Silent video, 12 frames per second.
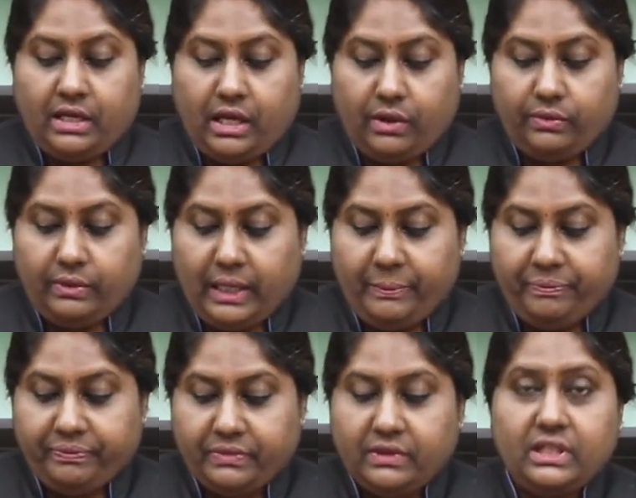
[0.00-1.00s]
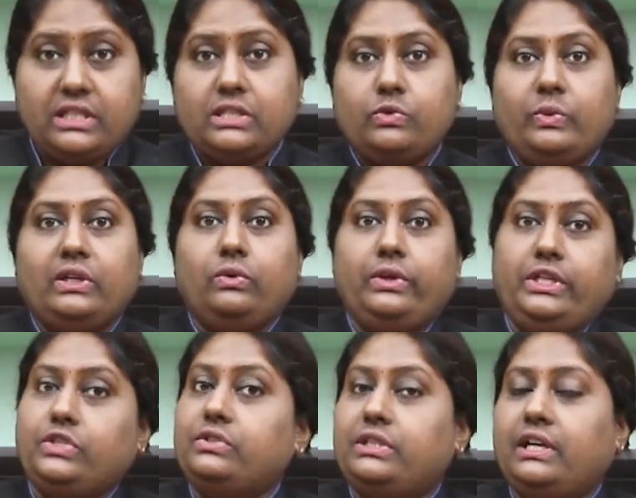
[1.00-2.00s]
Now this will go
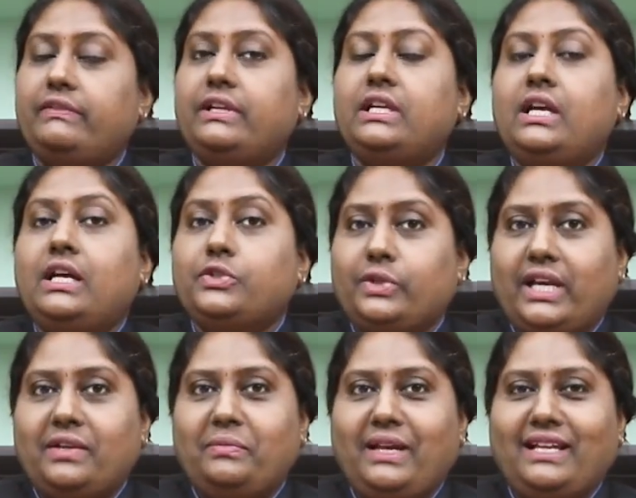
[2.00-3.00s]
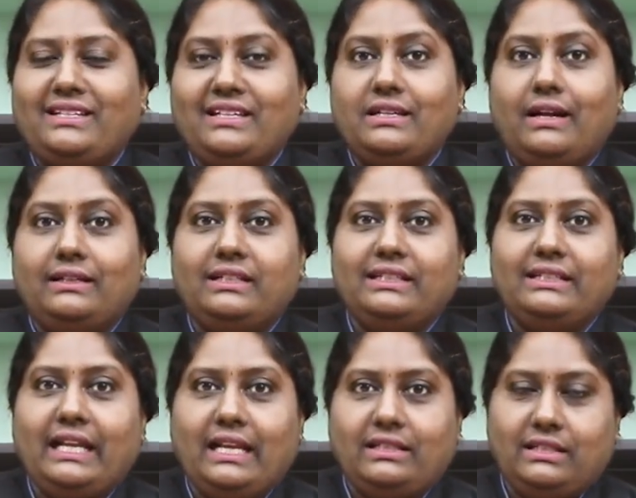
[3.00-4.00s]
into the oven to get baked at
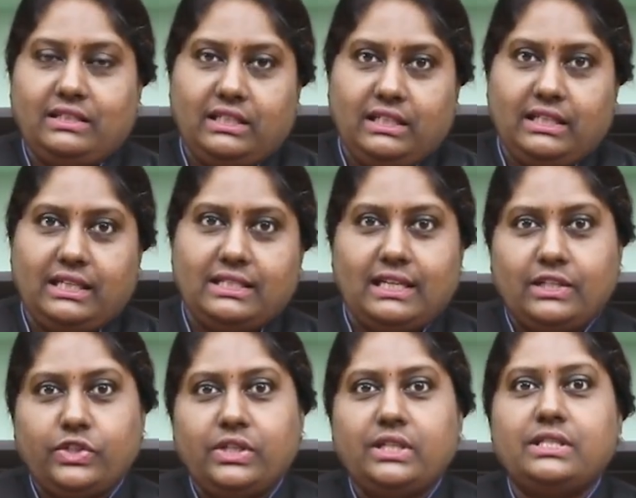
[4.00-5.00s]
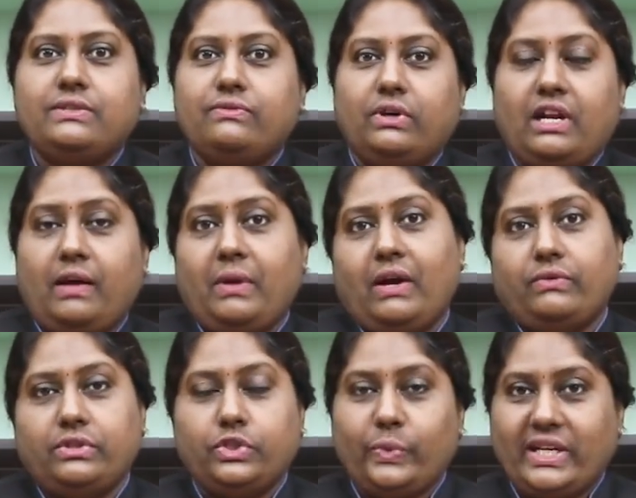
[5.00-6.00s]
180 degrees Celsius for
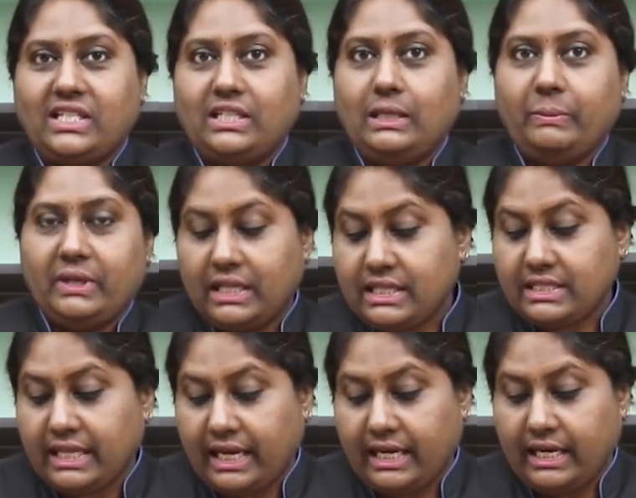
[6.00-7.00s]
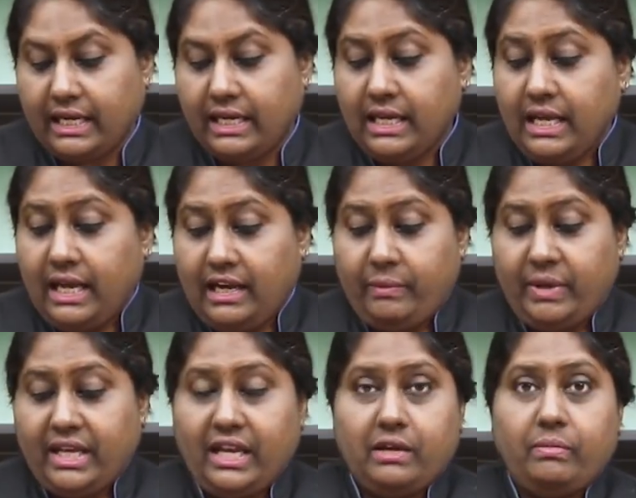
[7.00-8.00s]
about 20 minutes, and let
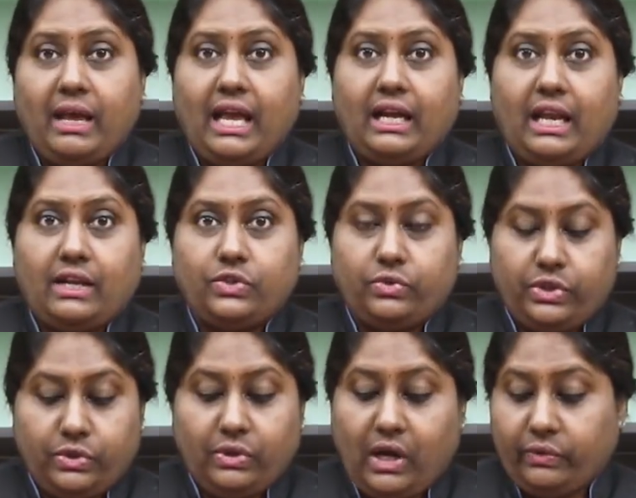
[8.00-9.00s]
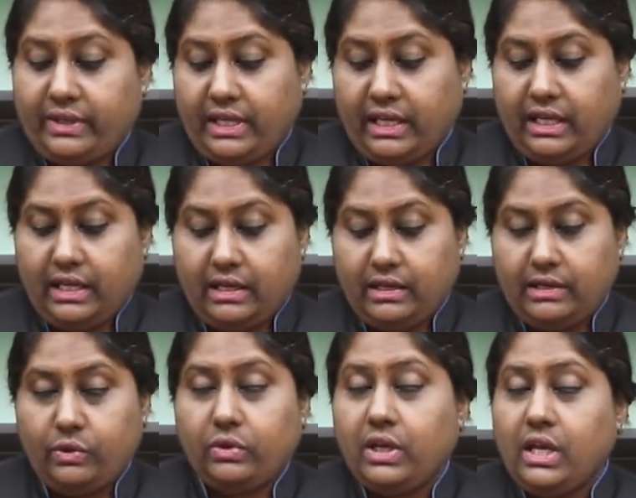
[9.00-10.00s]
me get back and show you how they
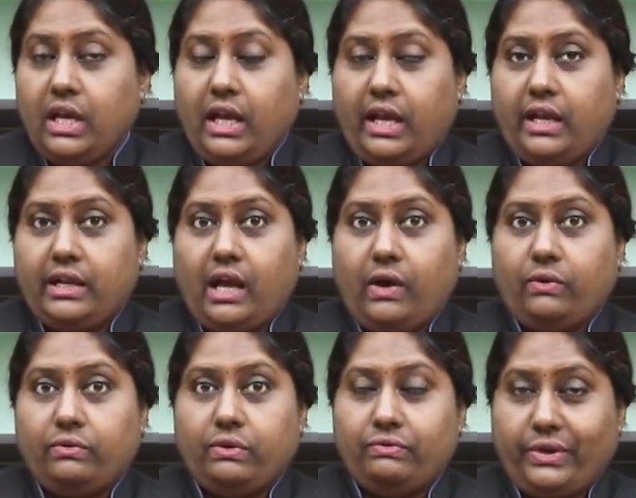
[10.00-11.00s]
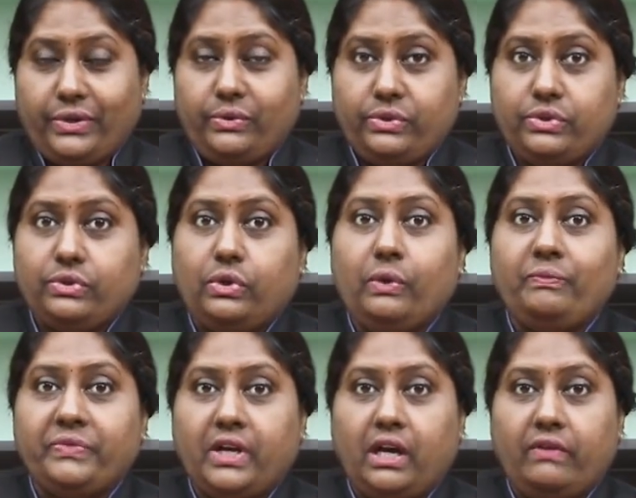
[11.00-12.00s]
look. And now for you to
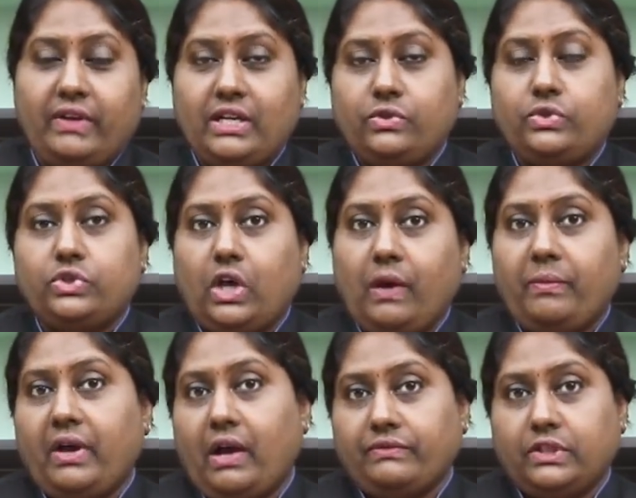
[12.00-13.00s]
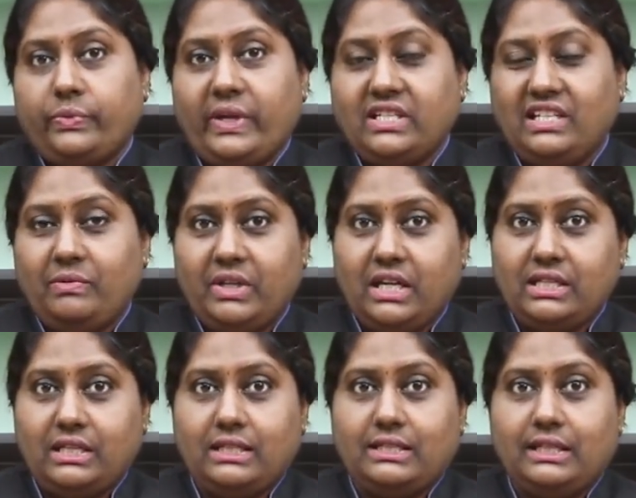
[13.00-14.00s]
know when to stop, after 20
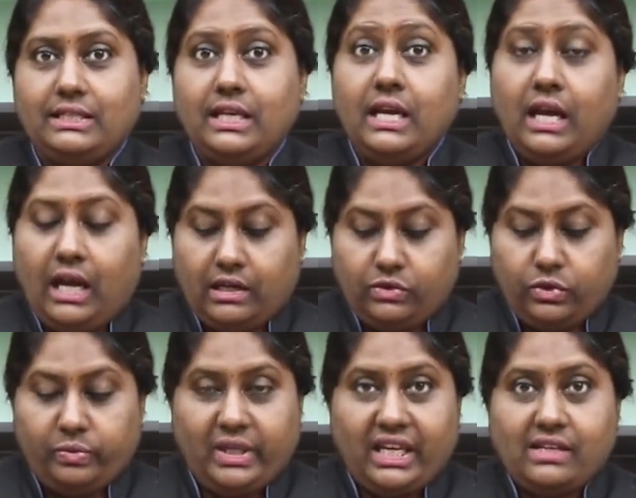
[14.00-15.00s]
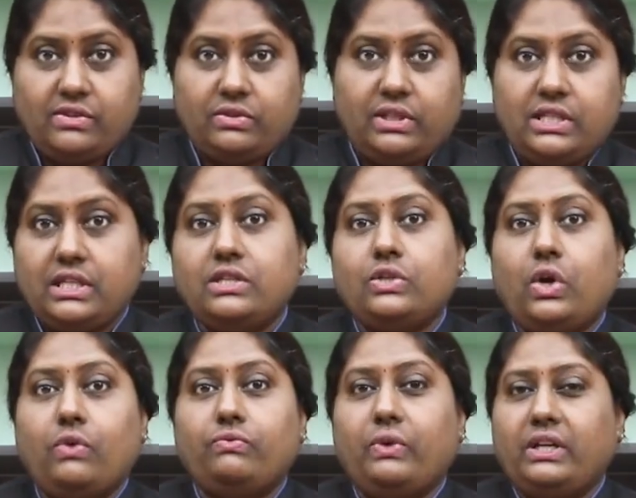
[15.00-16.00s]
minutes insert a toothpick into the center
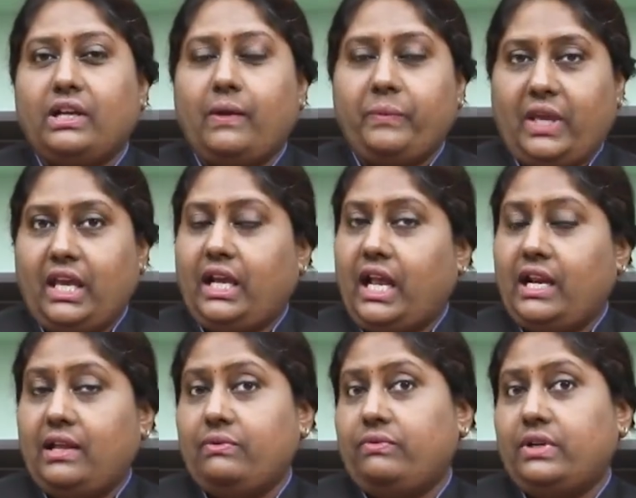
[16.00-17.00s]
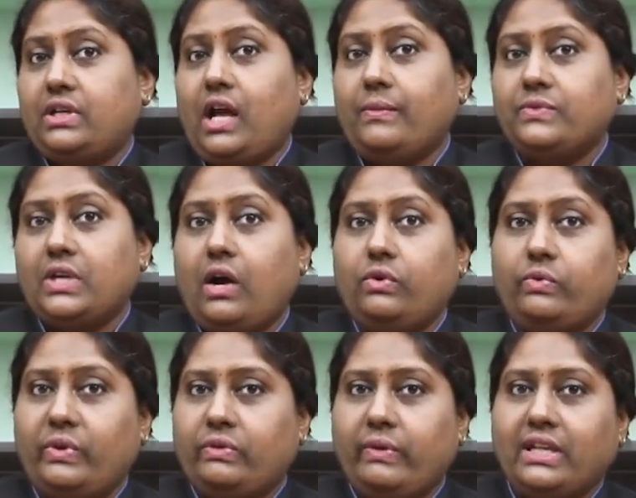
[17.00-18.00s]
of one cupcake, and if it comes
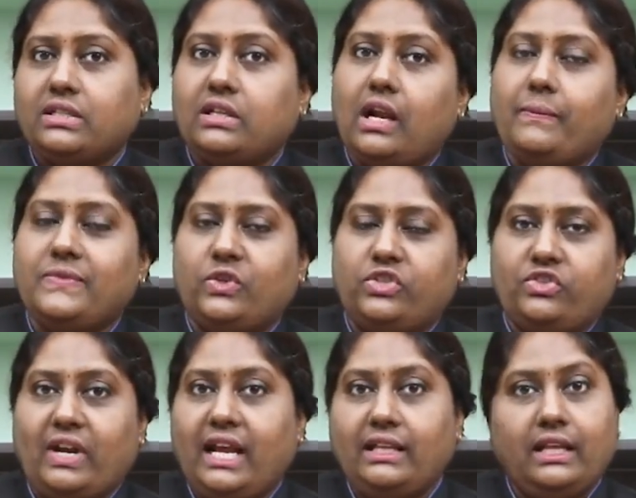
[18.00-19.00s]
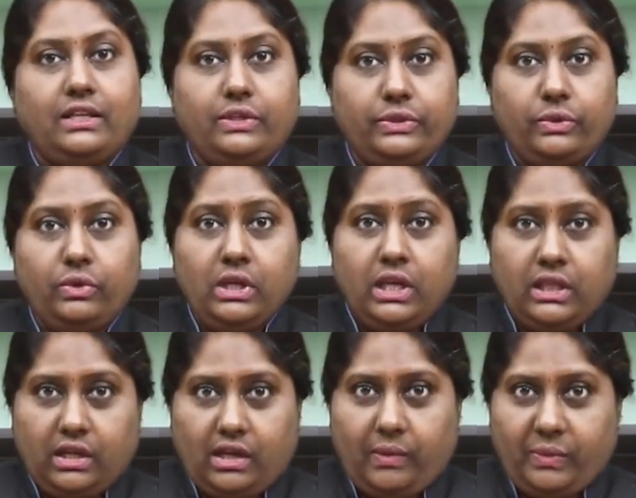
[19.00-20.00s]
out with wet crumbs or dry, then you know
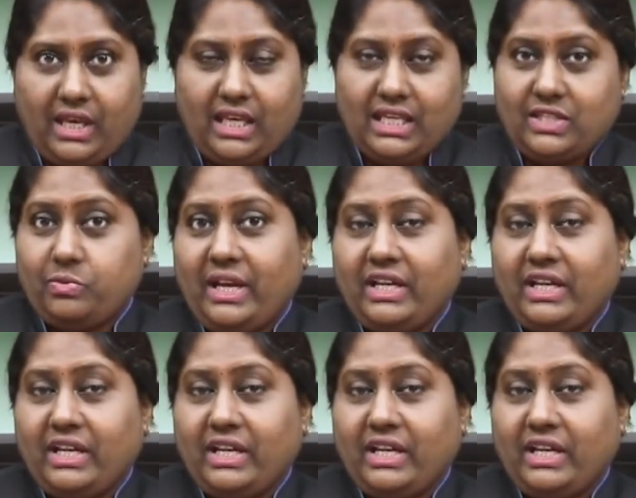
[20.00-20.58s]
the cupcake is